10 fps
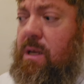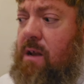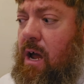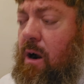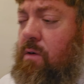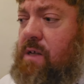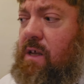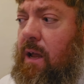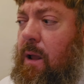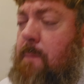in, in me now,
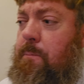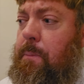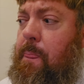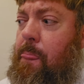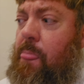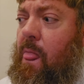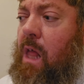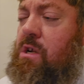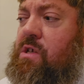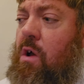it's like,
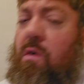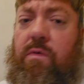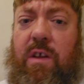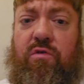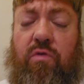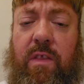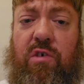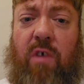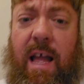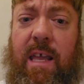so the
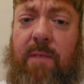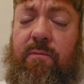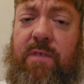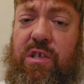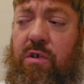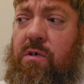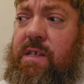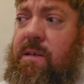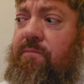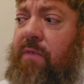the dragon,
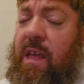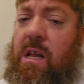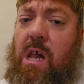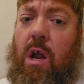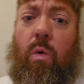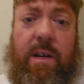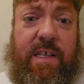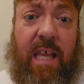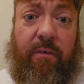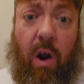Zeus, who
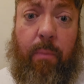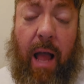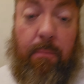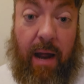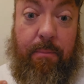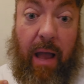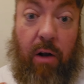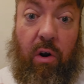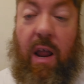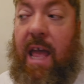wants to give our my
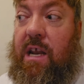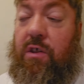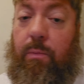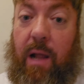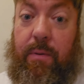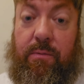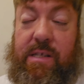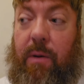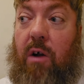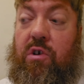power and other
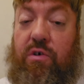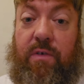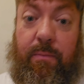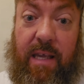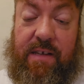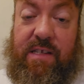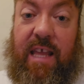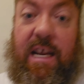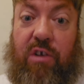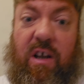people's power to the
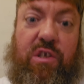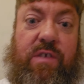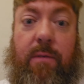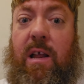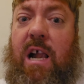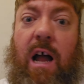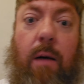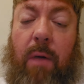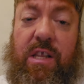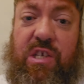beast, the Antichrist, who's a,
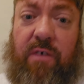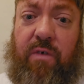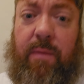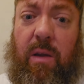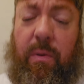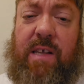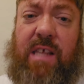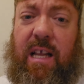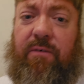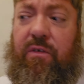a monster from the
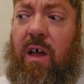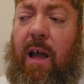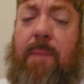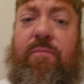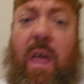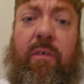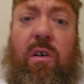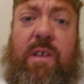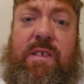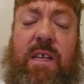abyss, like a fly.
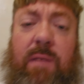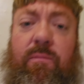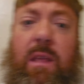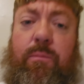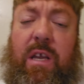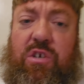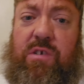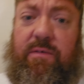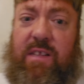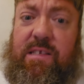I've already seen
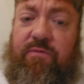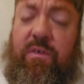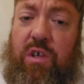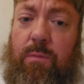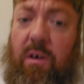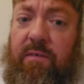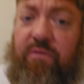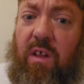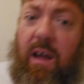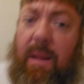pictures of this
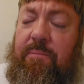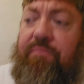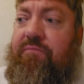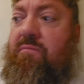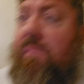humanoid fly.